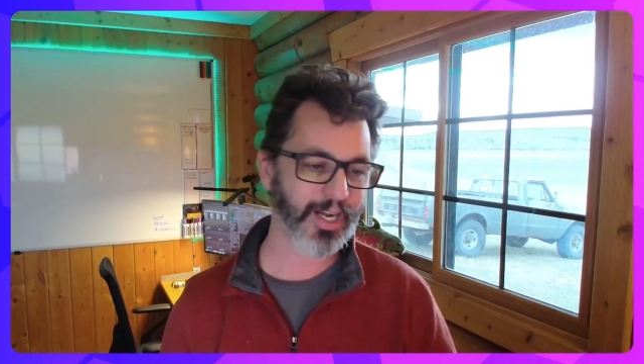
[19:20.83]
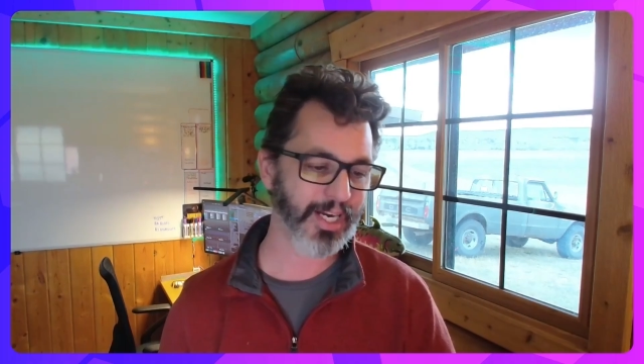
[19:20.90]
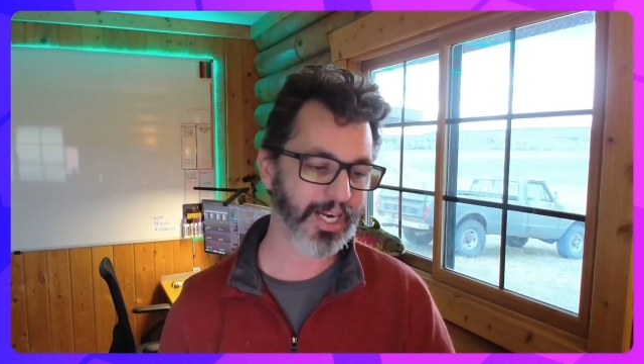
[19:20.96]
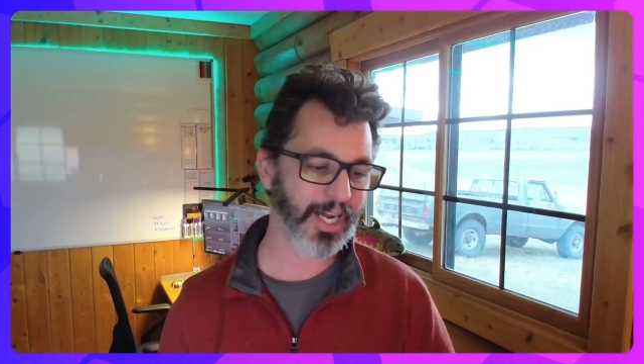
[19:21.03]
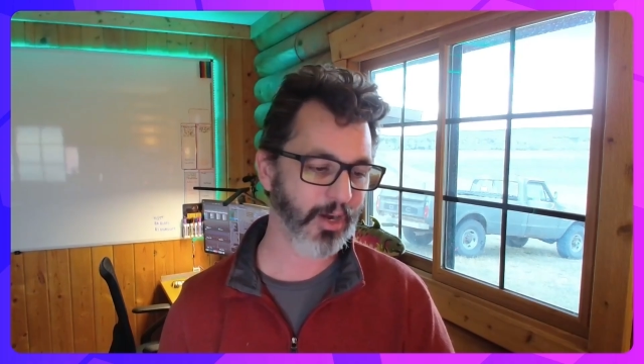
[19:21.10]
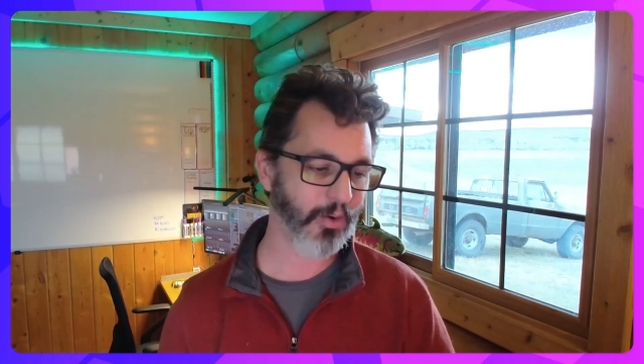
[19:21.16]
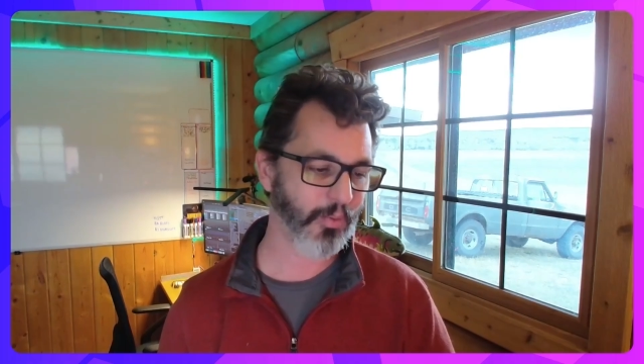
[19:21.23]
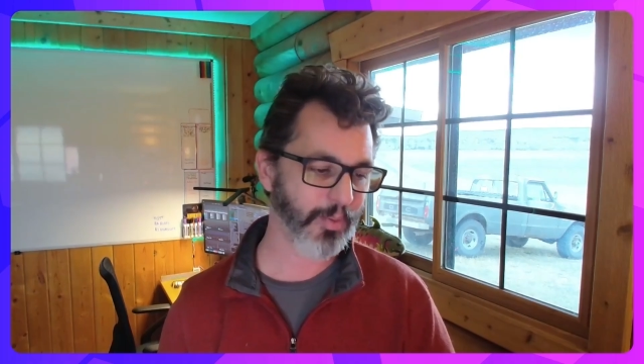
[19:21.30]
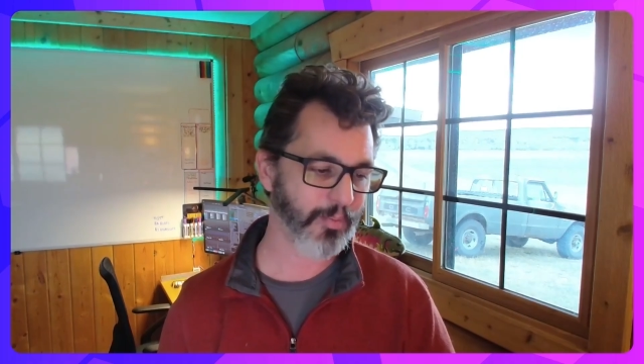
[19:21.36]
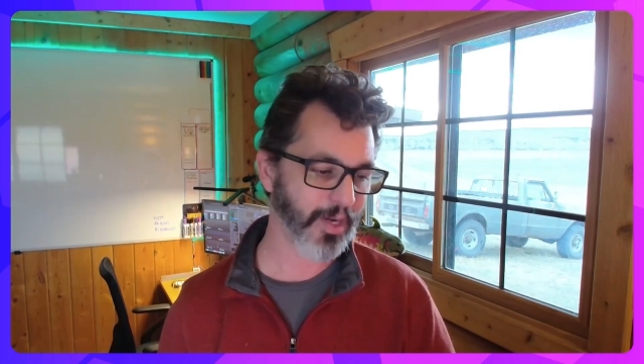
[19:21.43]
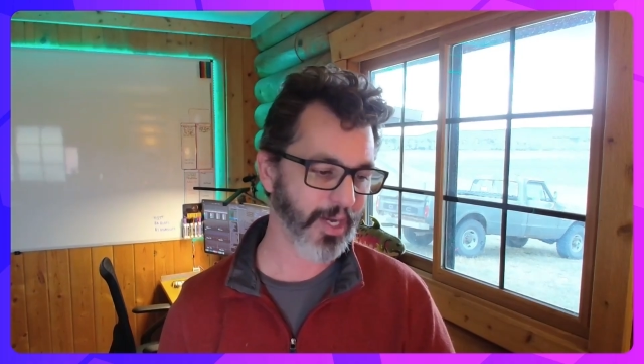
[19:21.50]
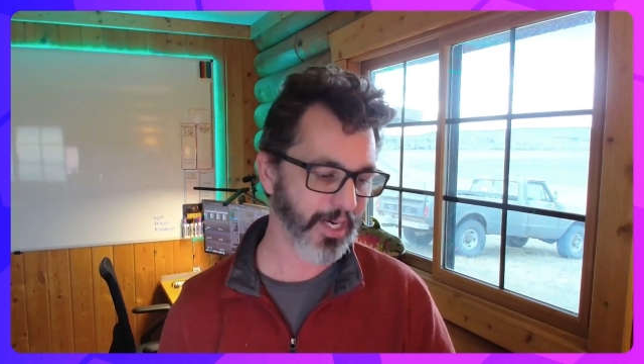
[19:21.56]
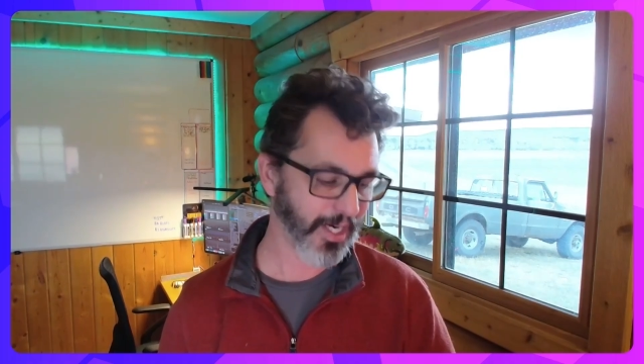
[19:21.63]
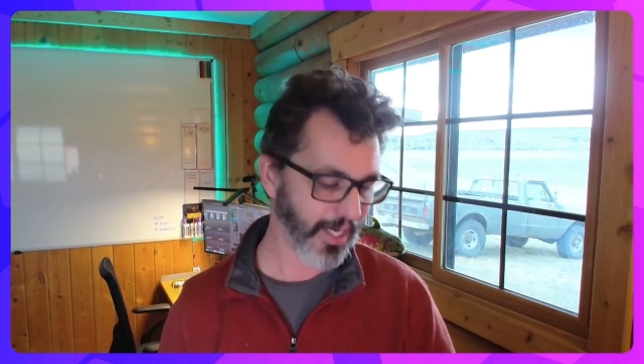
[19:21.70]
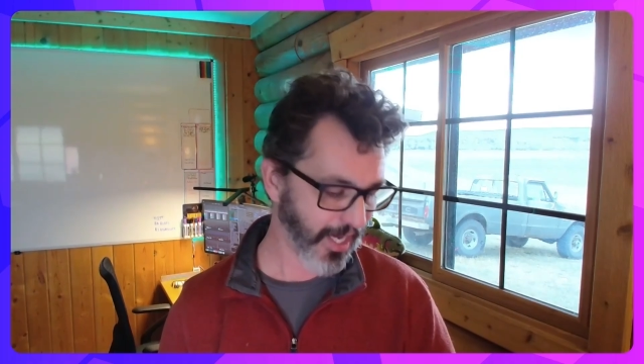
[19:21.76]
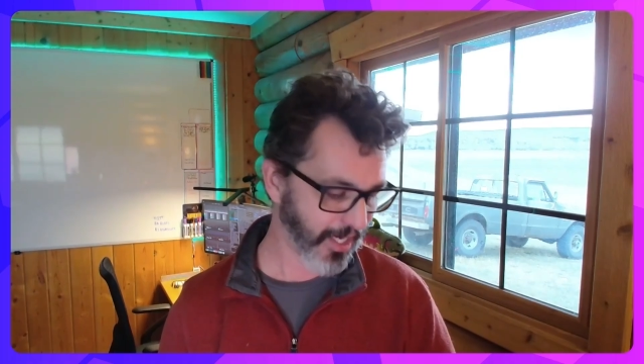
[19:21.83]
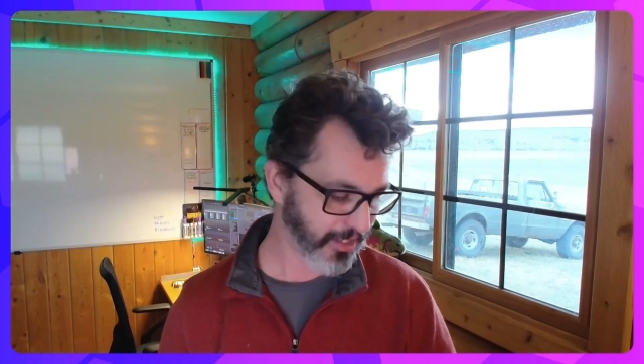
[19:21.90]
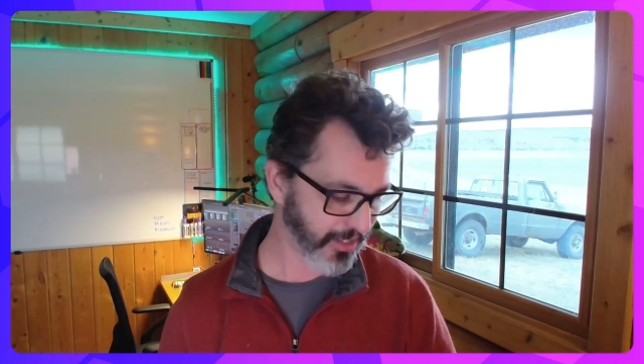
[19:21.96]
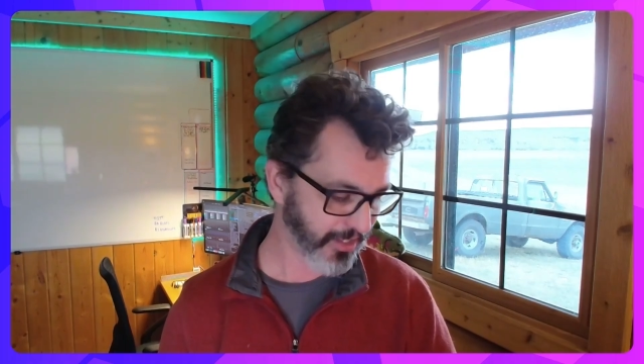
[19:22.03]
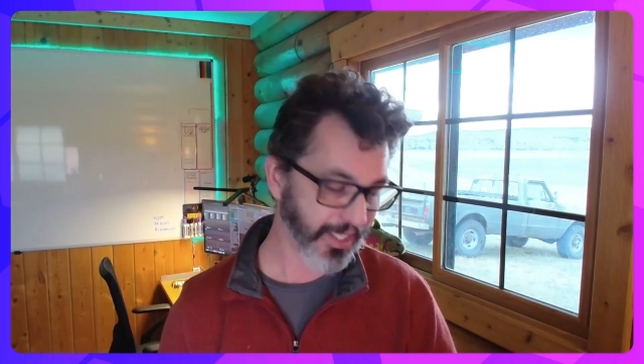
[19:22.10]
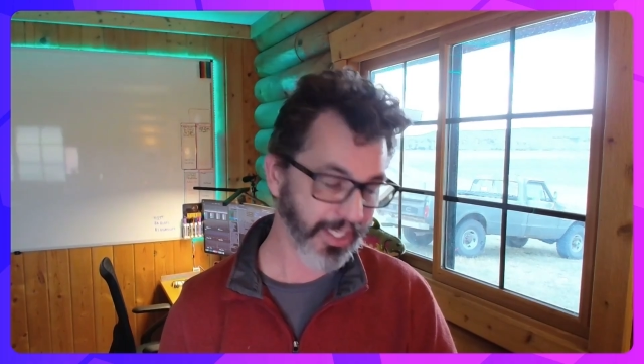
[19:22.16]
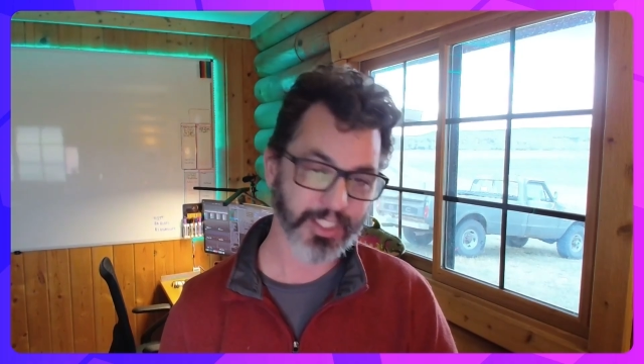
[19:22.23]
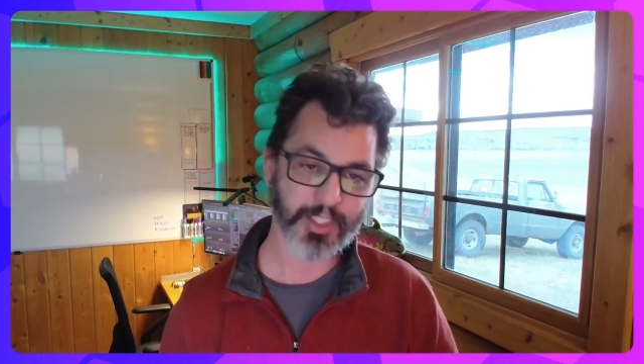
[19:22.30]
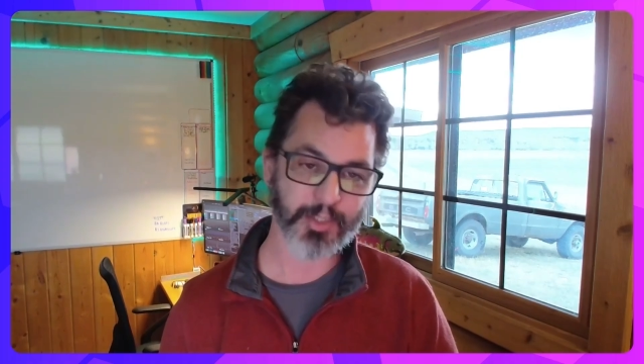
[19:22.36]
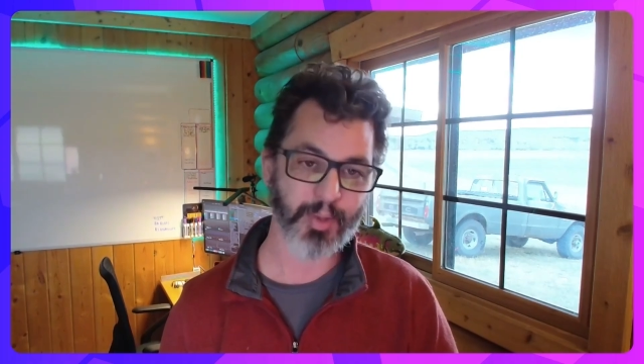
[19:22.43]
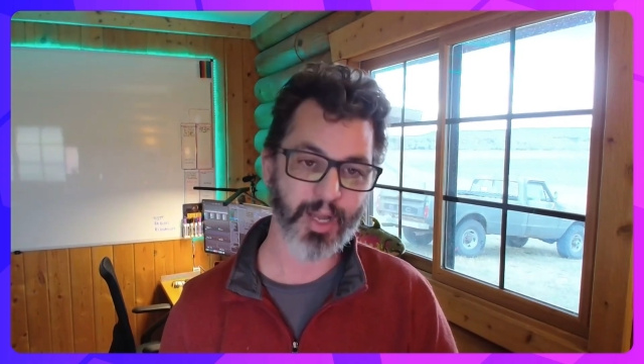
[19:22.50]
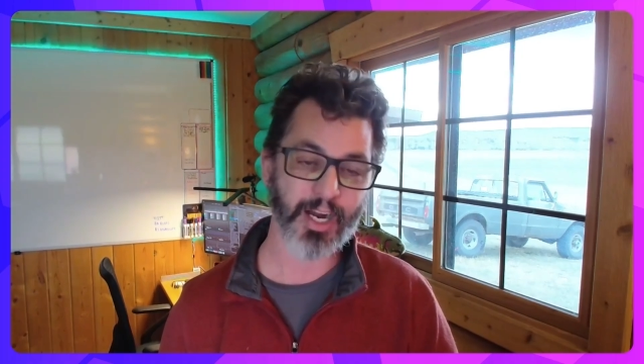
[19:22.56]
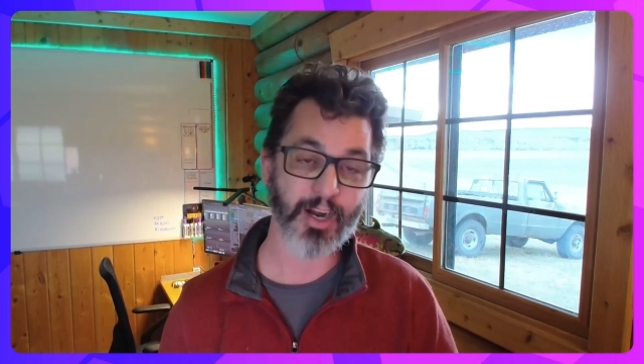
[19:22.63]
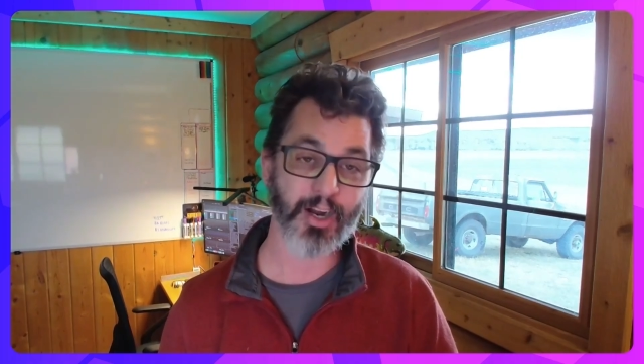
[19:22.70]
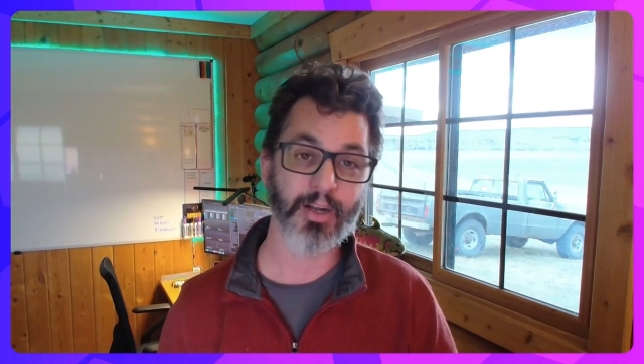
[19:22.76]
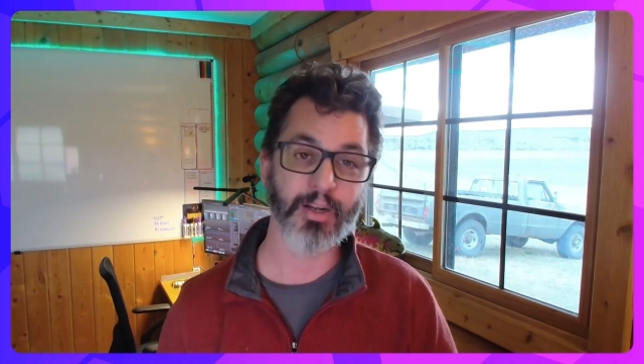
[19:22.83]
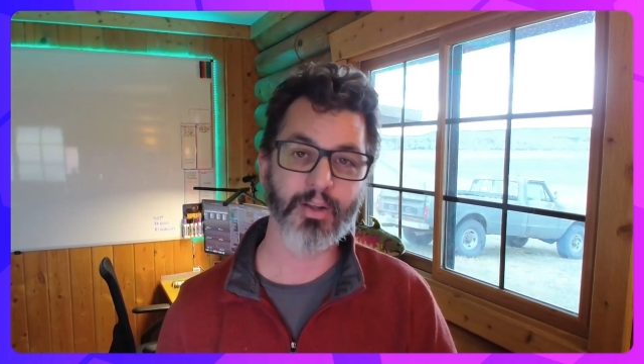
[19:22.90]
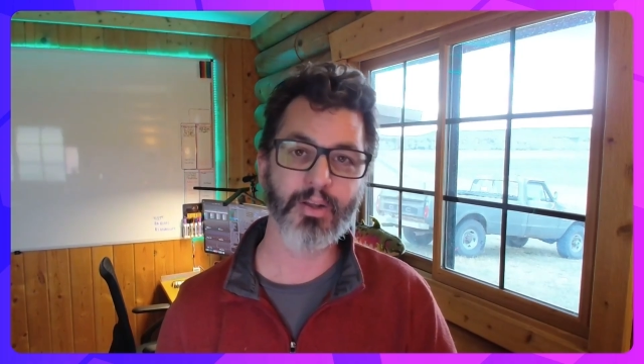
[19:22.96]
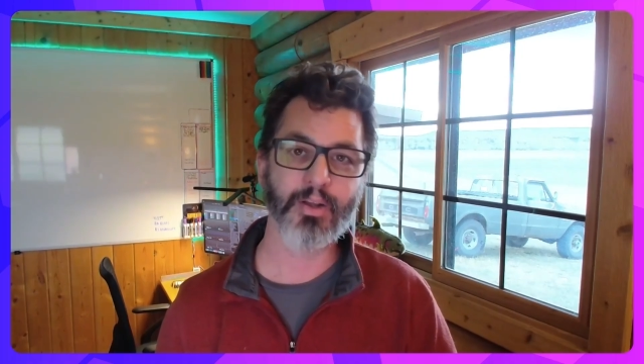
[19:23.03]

and how we might actually inspire